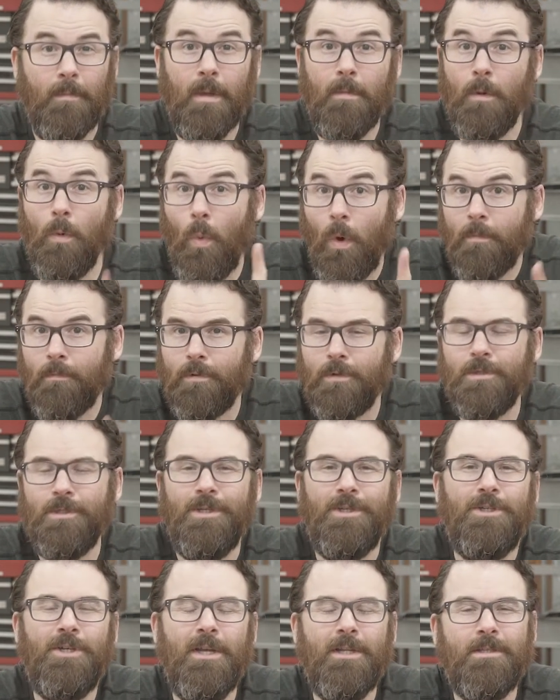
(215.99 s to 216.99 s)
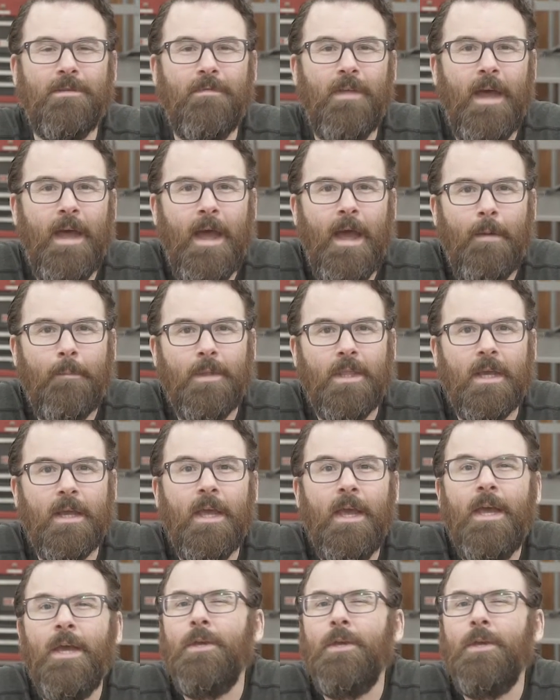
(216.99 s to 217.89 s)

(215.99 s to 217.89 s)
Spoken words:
maybe 1% chance of that happening.